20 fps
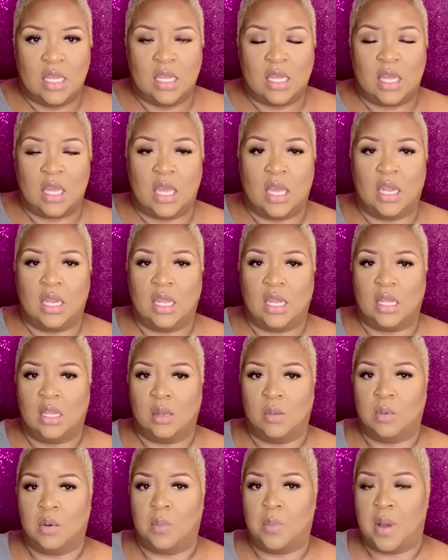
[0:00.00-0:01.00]
I need a little
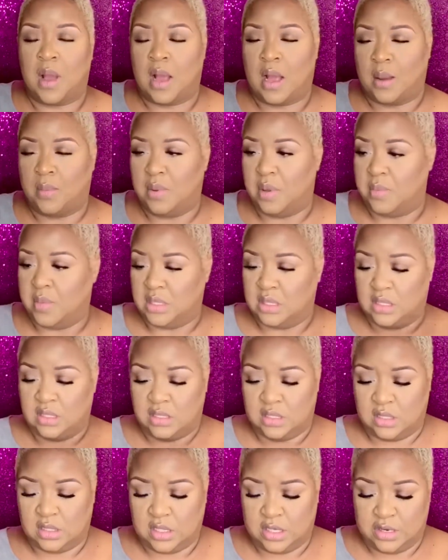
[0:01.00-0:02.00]
bit of pop in my tear
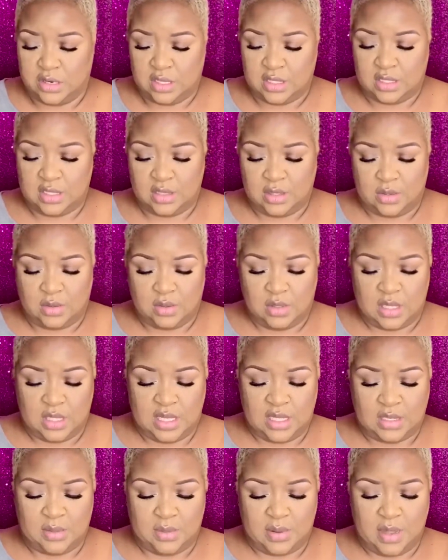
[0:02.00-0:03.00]
duct area. So
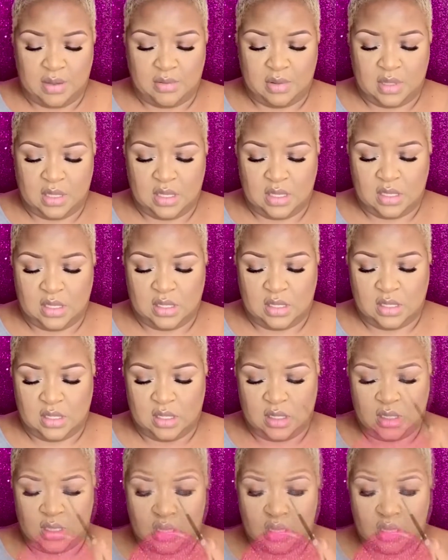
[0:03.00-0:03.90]
let's play with this.